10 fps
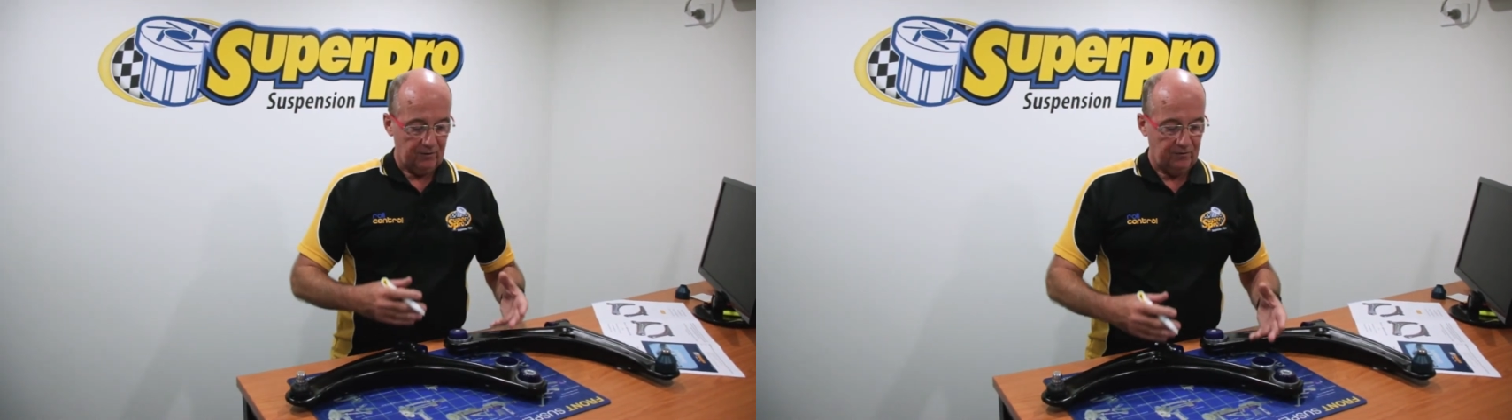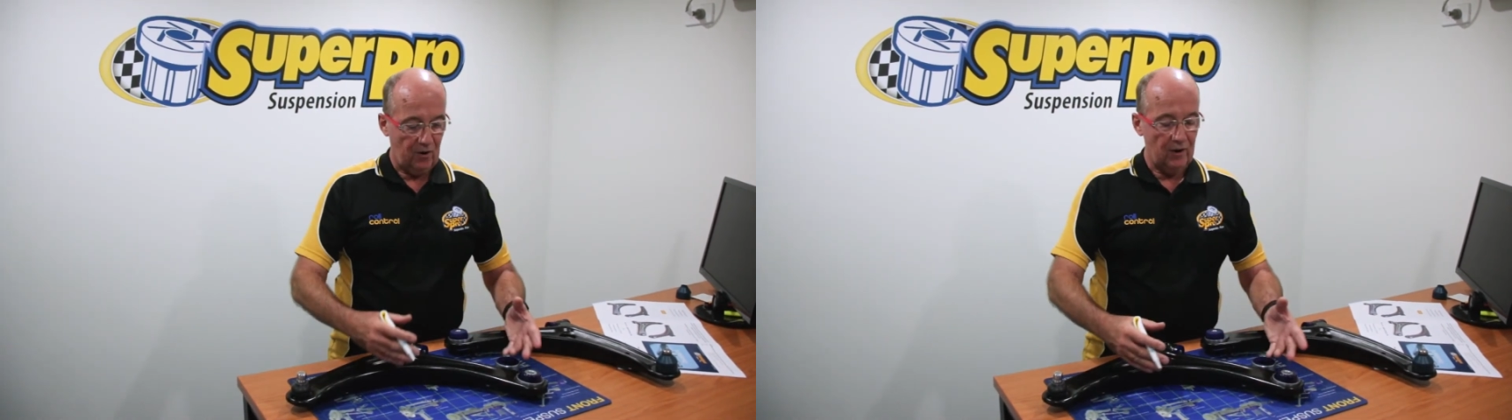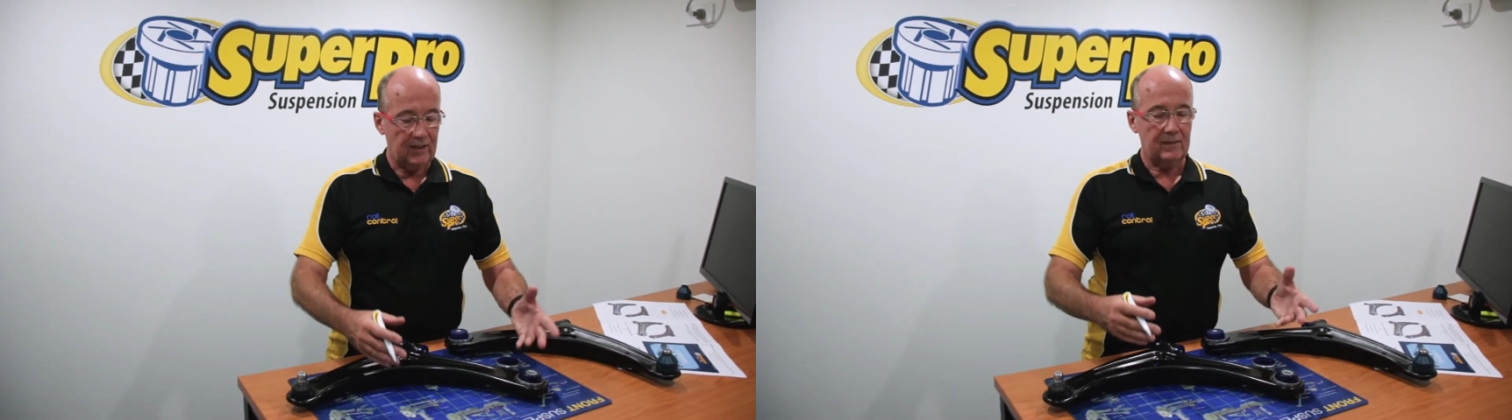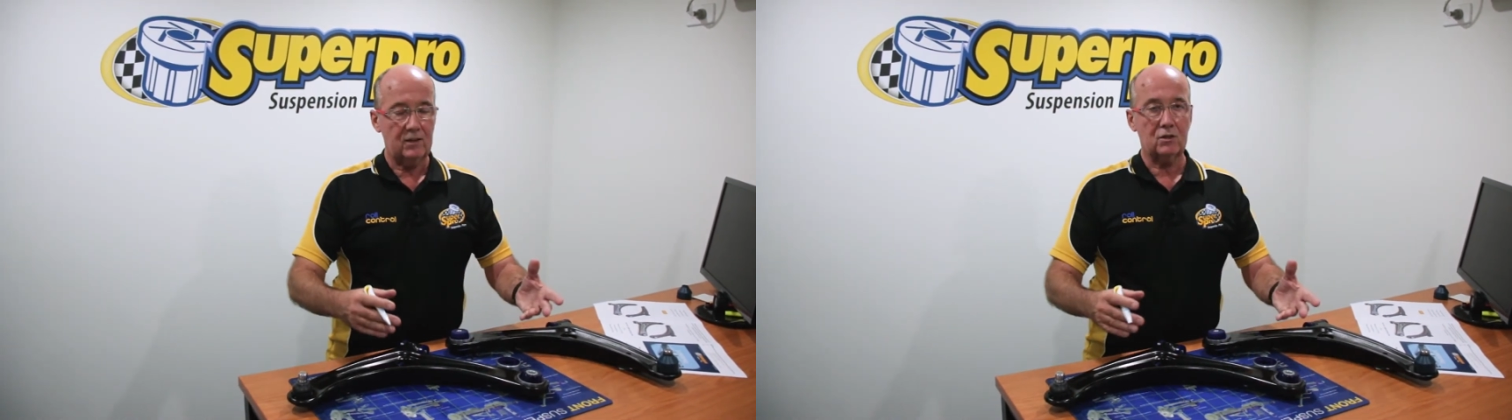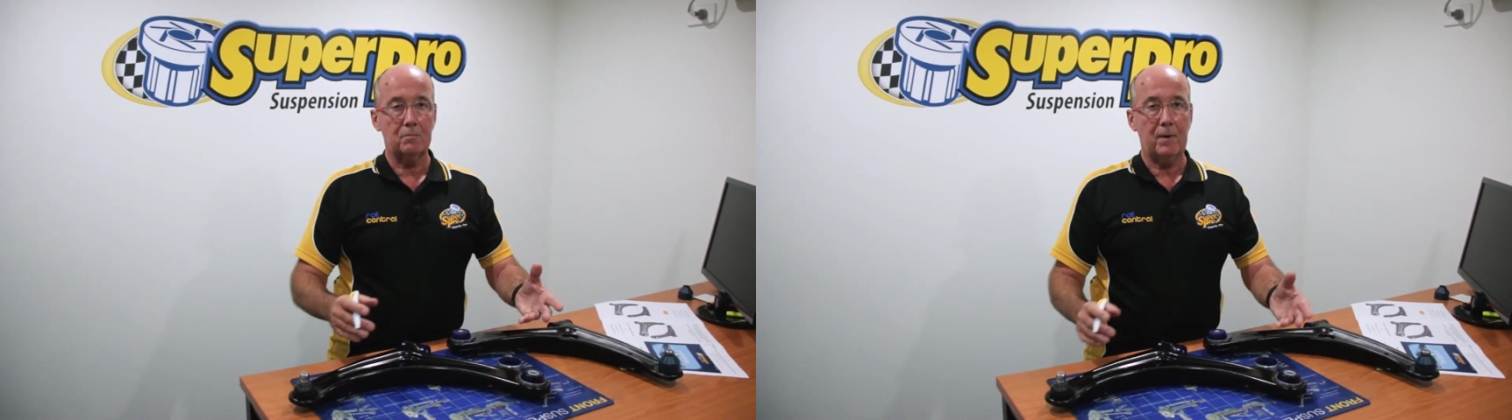finding
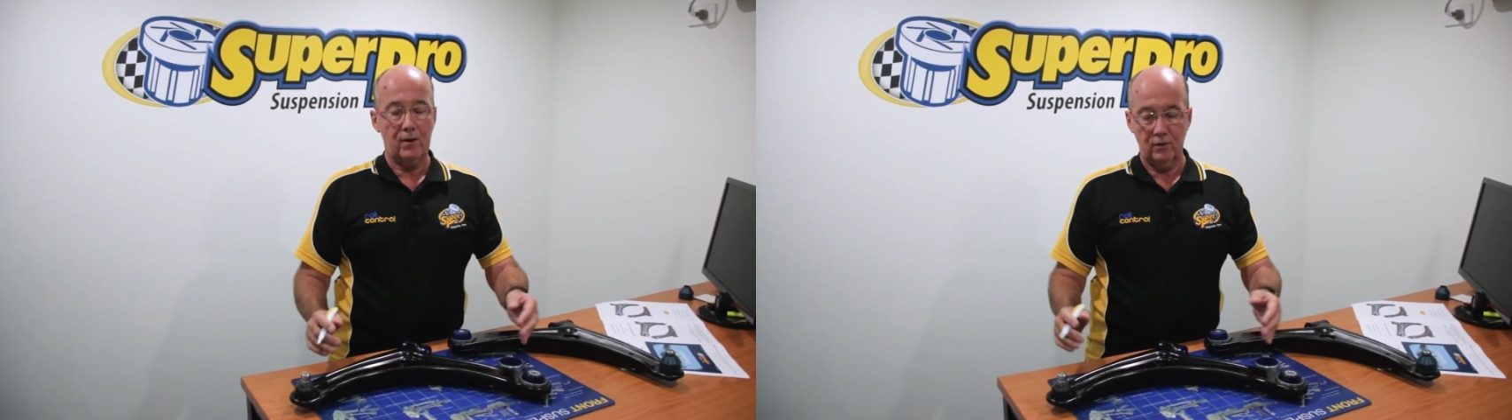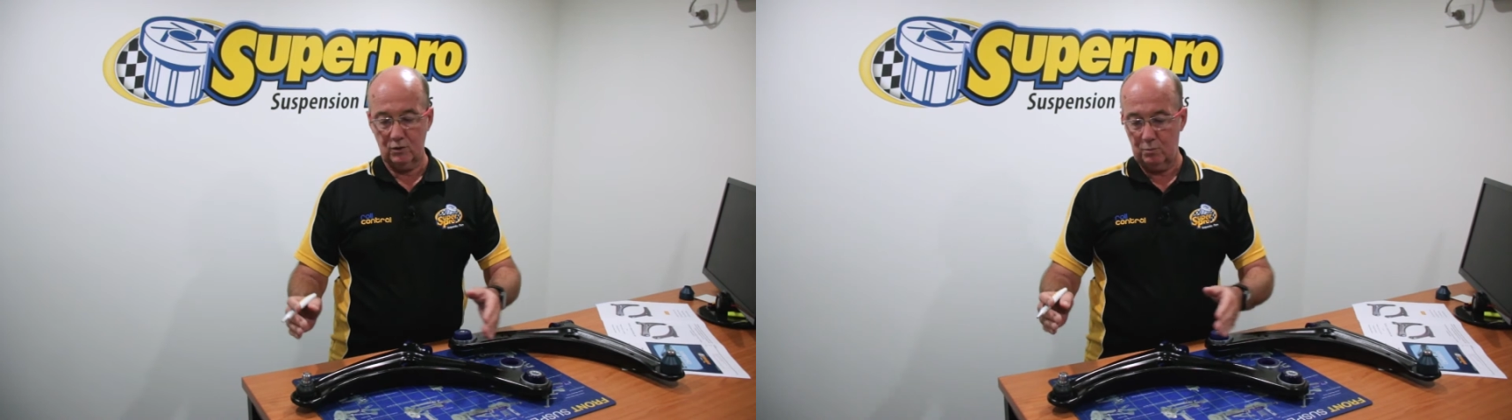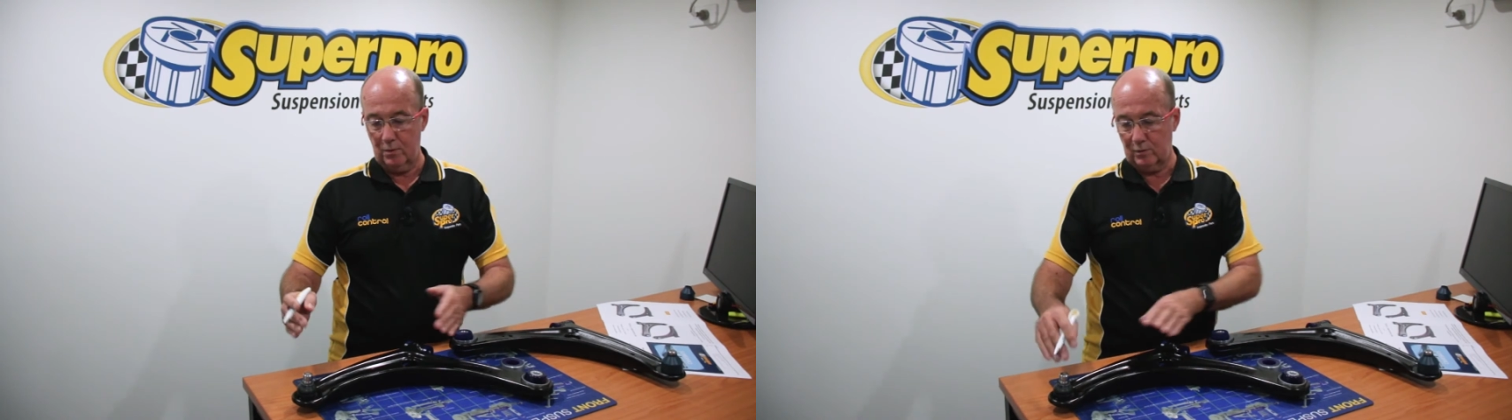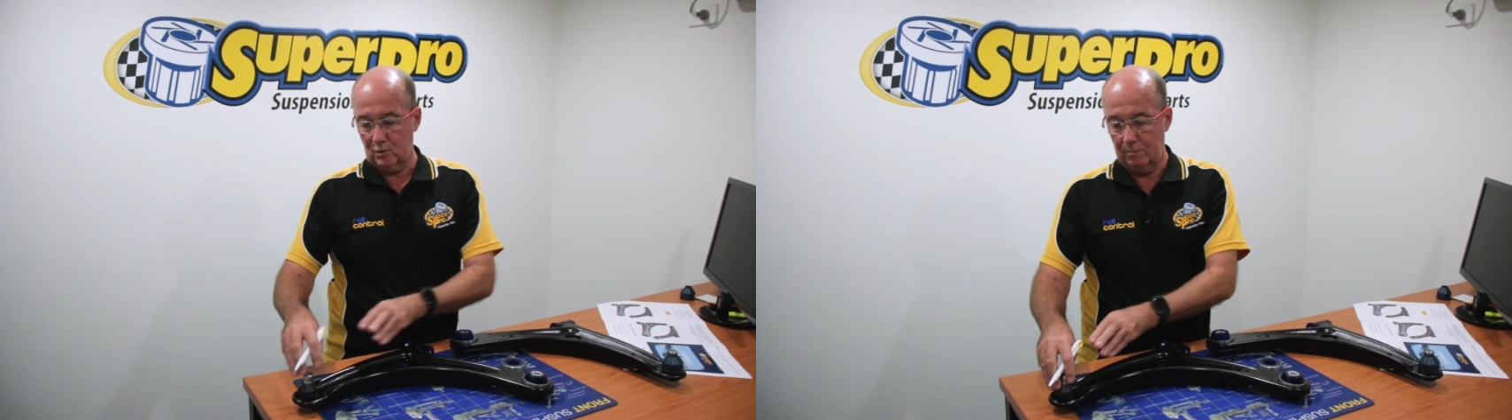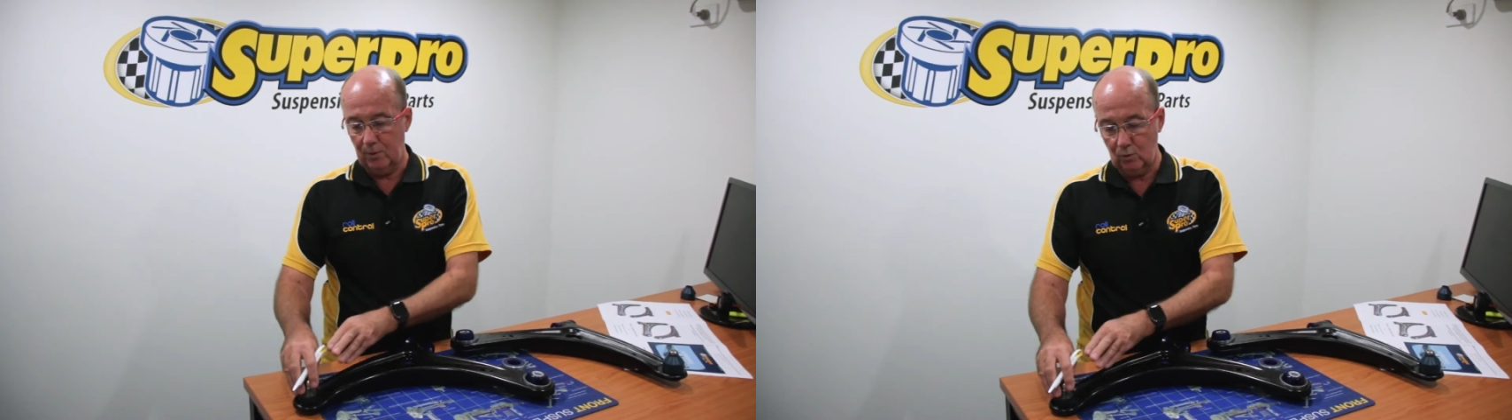these components, whether it's
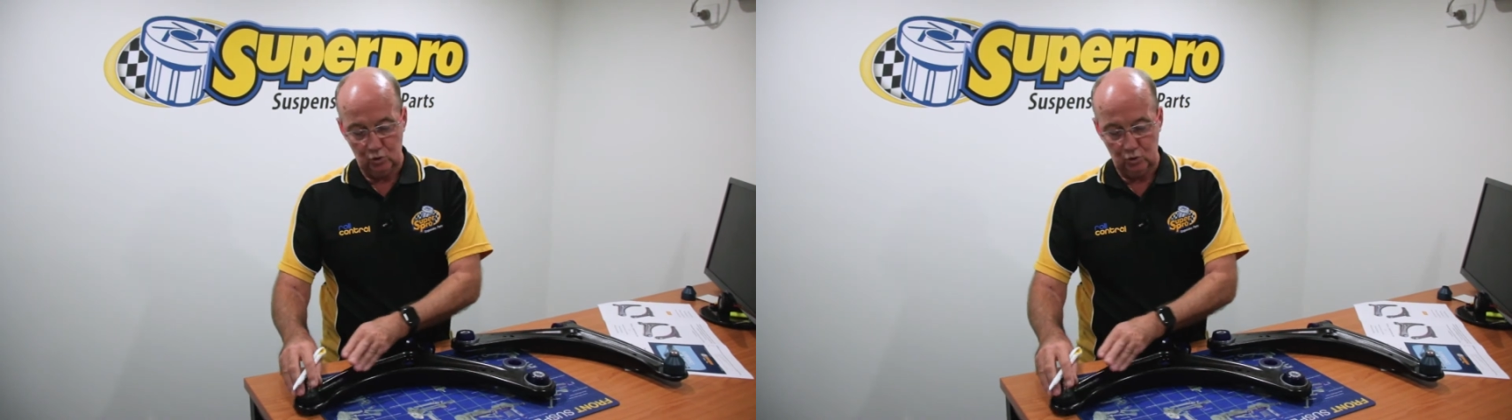the ball